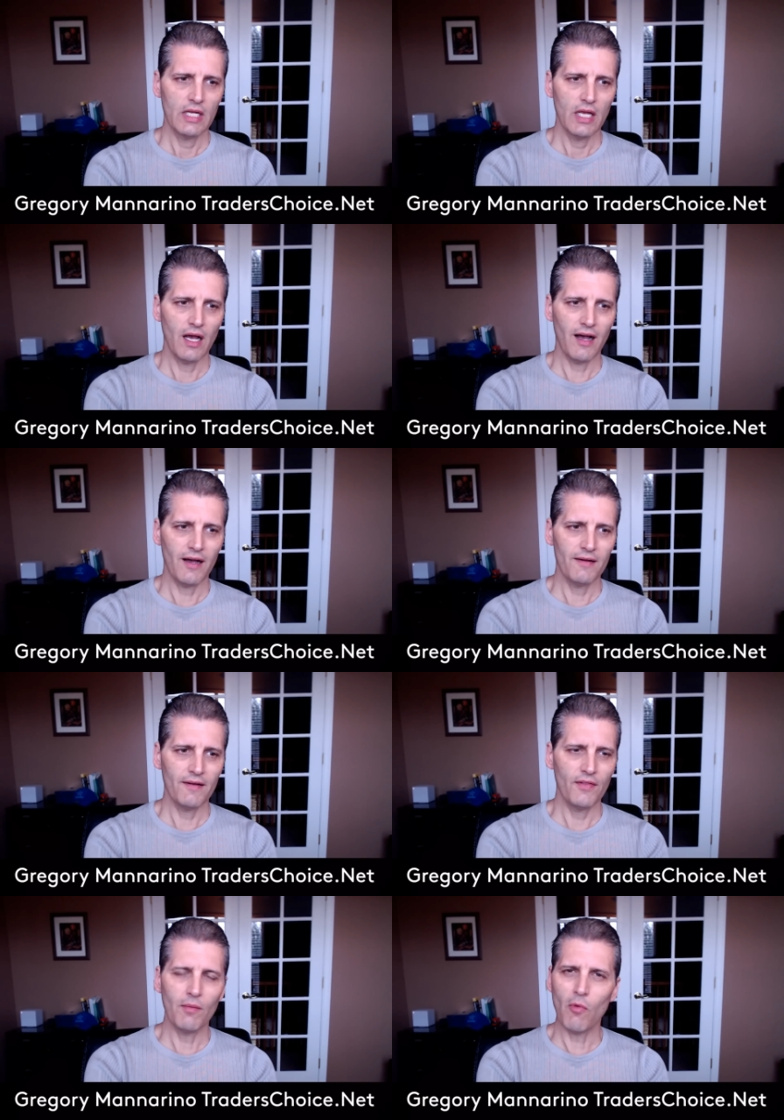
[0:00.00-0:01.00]
Uh,
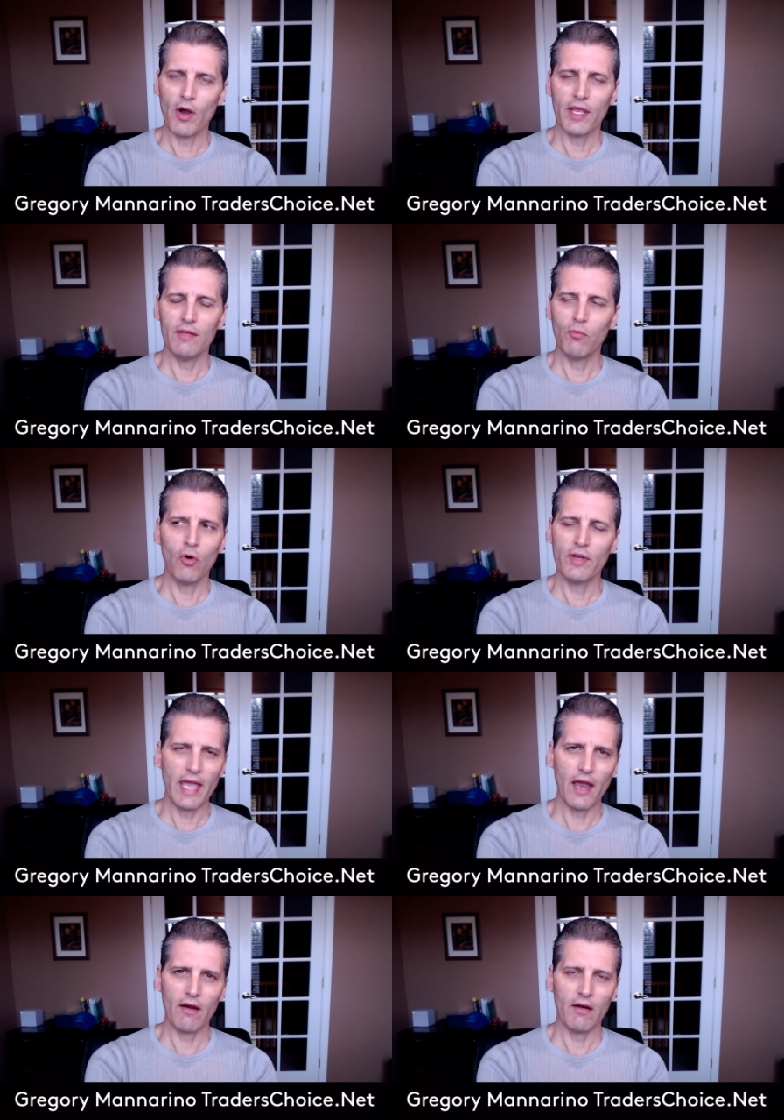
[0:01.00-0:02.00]
the market won't care,